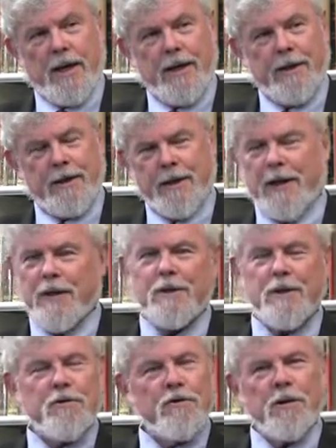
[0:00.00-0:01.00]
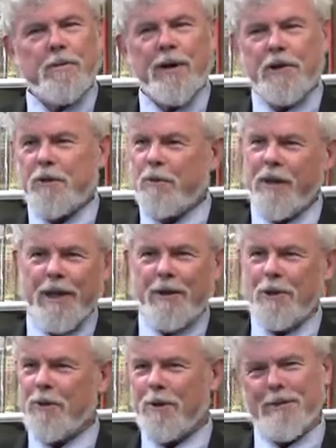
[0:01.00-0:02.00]
it, it tells the truth about you
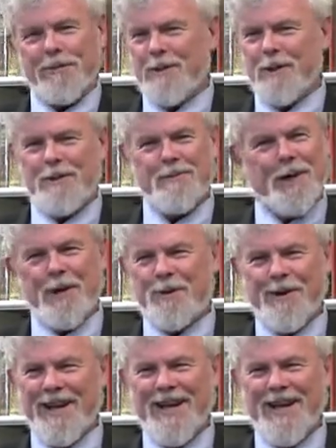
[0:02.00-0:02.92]
without your you know